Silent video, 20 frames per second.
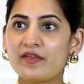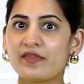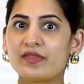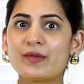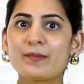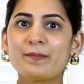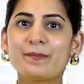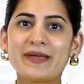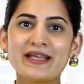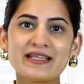
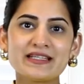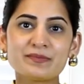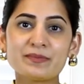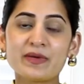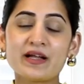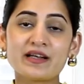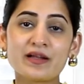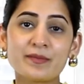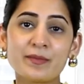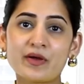The best
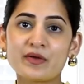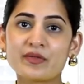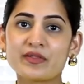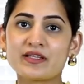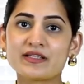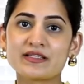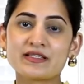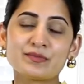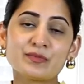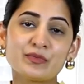part about
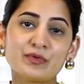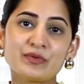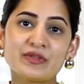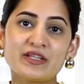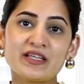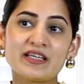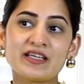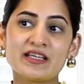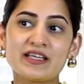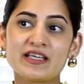this
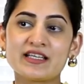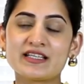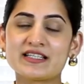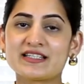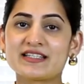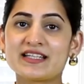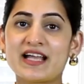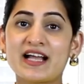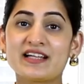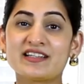smoothie
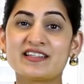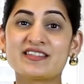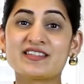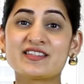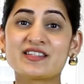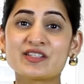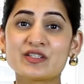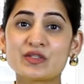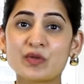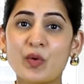is that
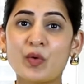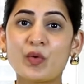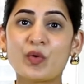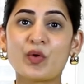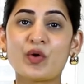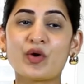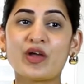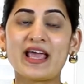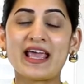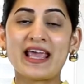it's
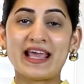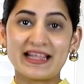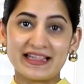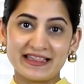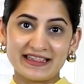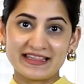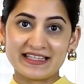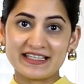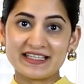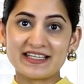so
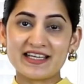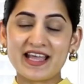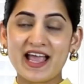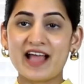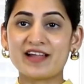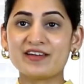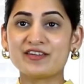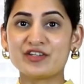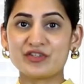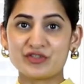healthy
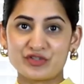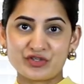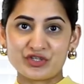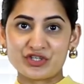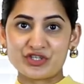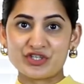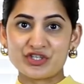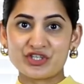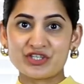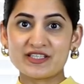and
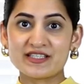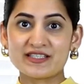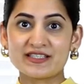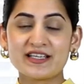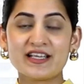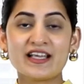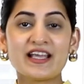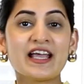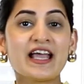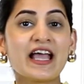nutritious
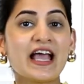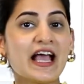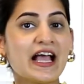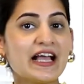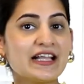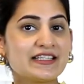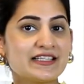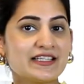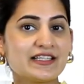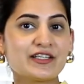
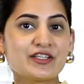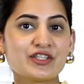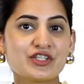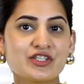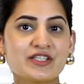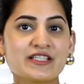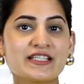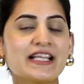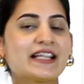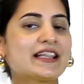and
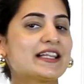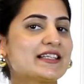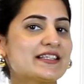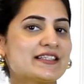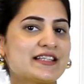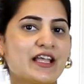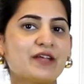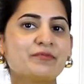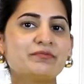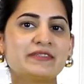delicious at the
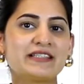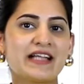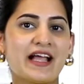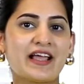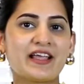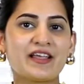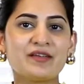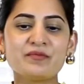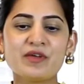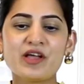same
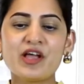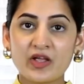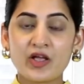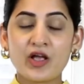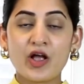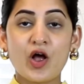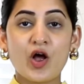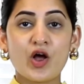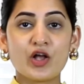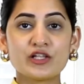time.
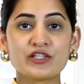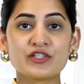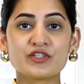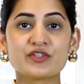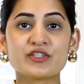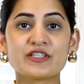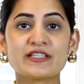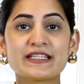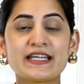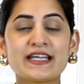
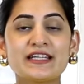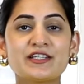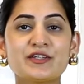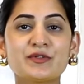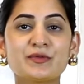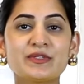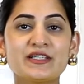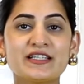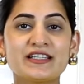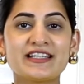Also, stay
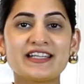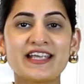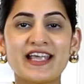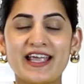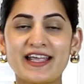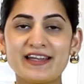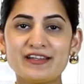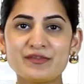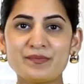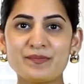tuned till the
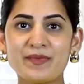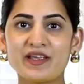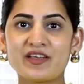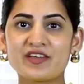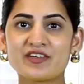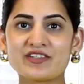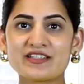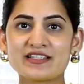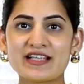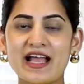end
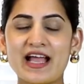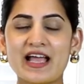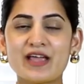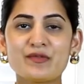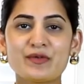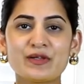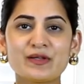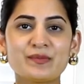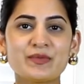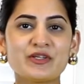because I
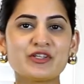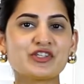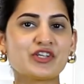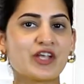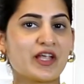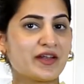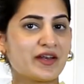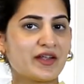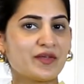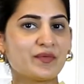will be
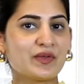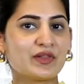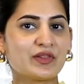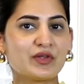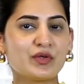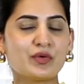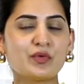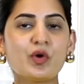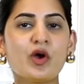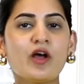sharing with
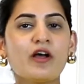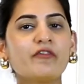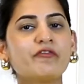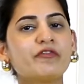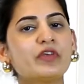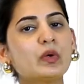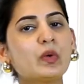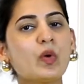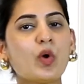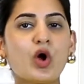you
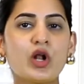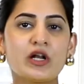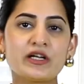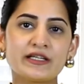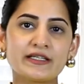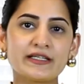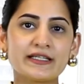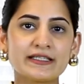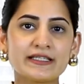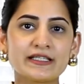few
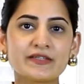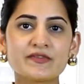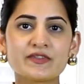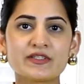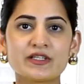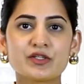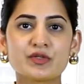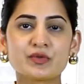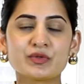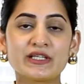
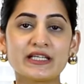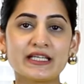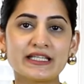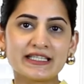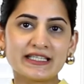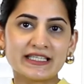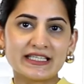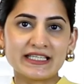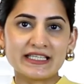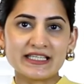alternatives to the
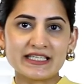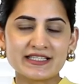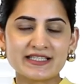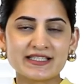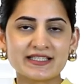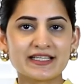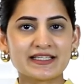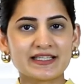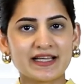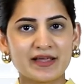
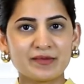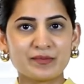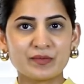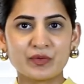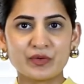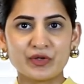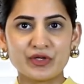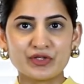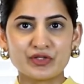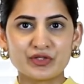ingredients that I'm
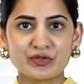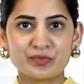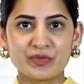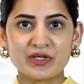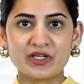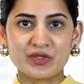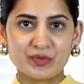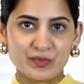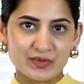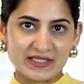going to be
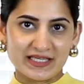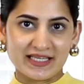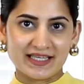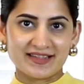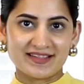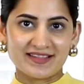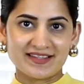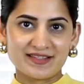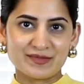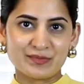using
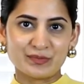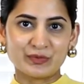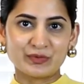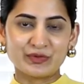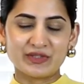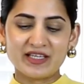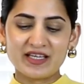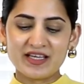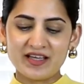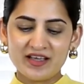in this
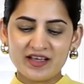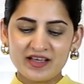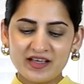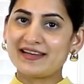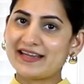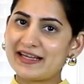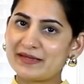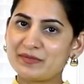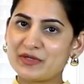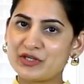smoothie.
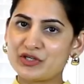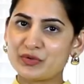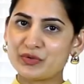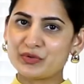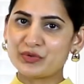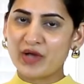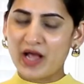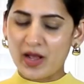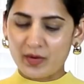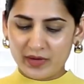Let me show
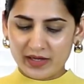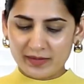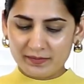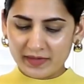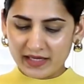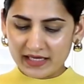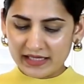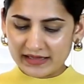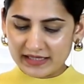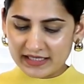you how I
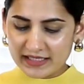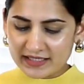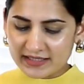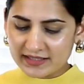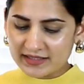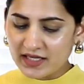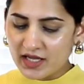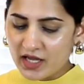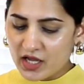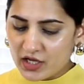make
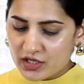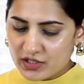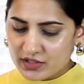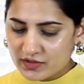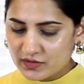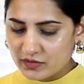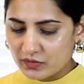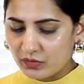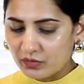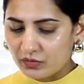this.
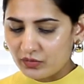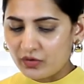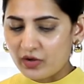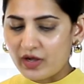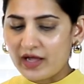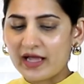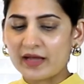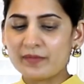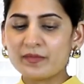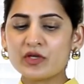
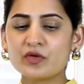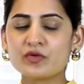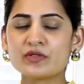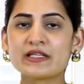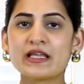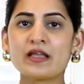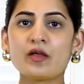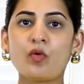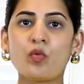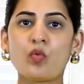So, I'm
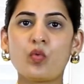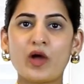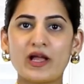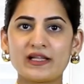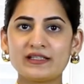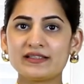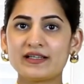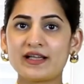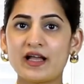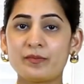using
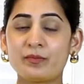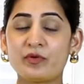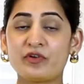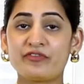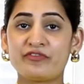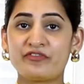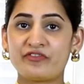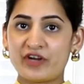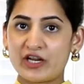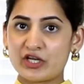1 cup
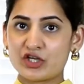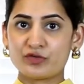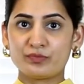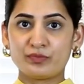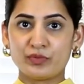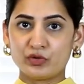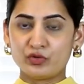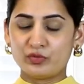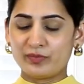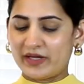of fresh
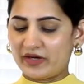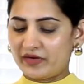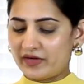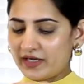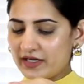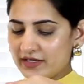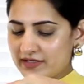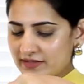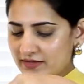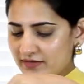
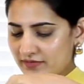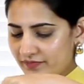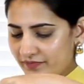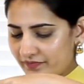blueberries